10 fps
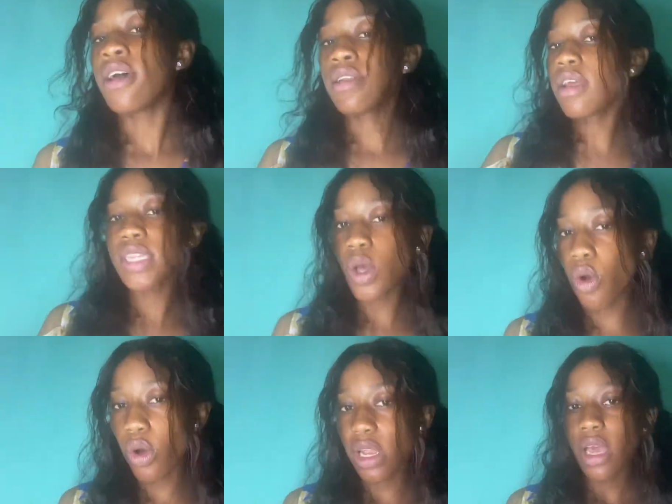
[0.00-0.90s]
Not
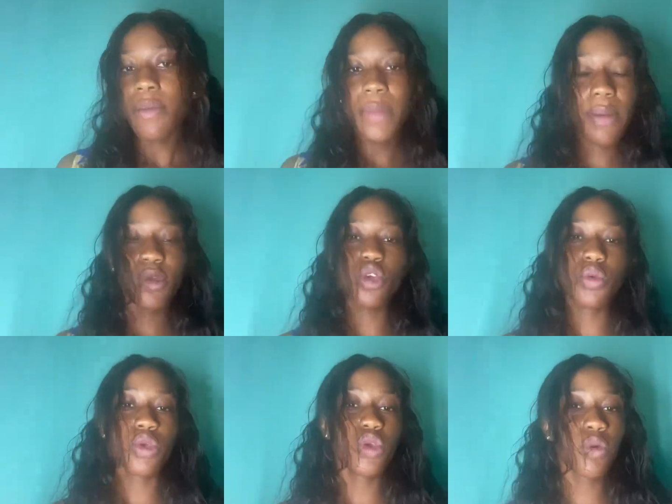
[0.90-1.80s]
all, maybe you
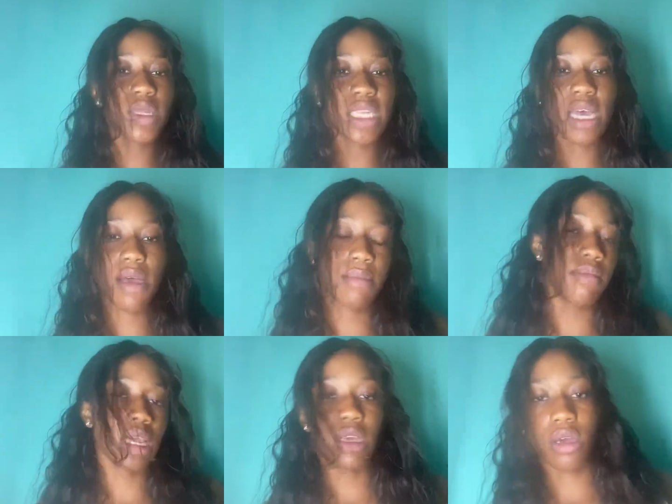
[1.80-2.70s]
use
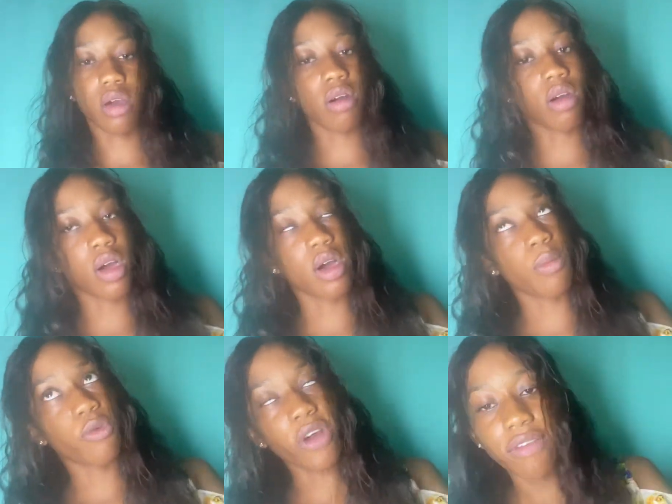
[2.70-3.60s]

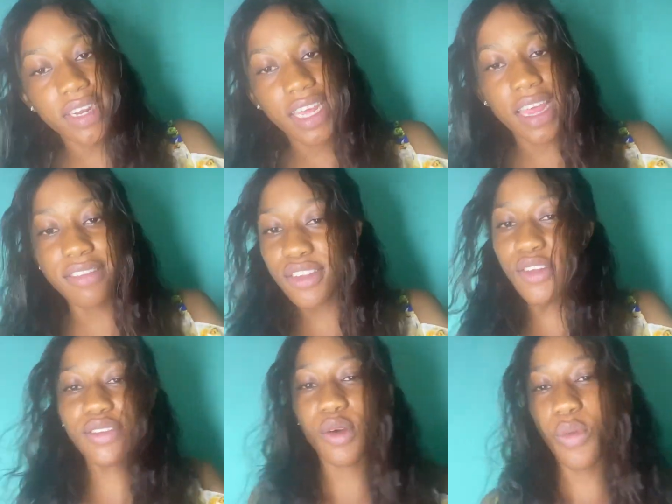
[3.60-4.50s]
500,000
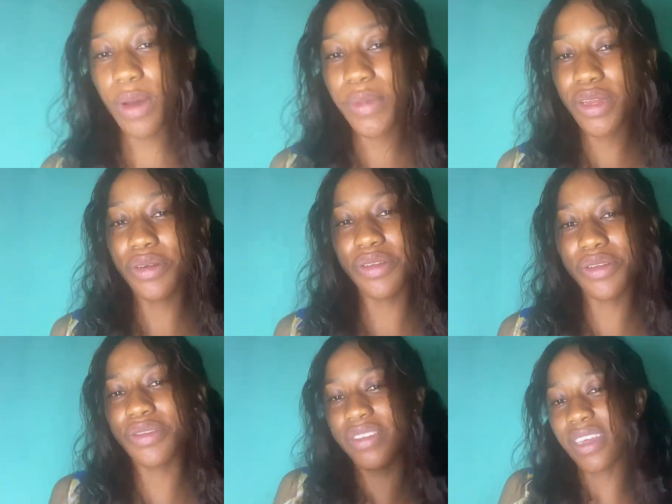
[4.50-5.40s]
euros or 1 million euros
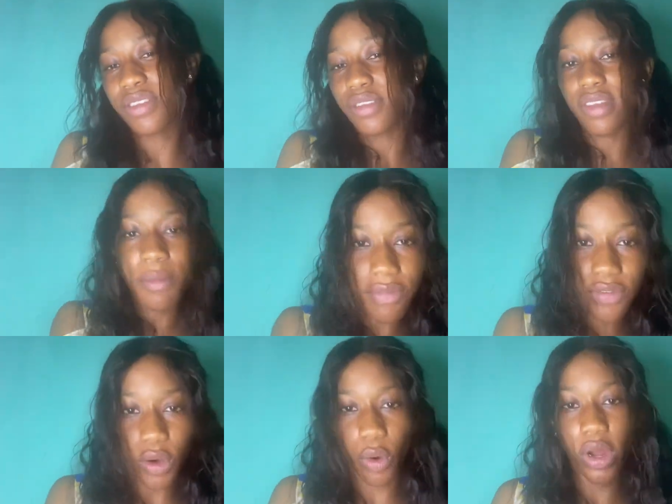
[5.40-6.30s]
to settle some of
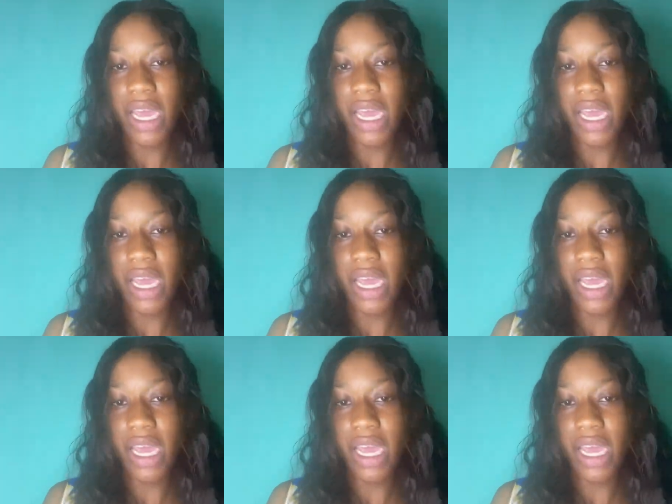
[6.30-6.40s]
your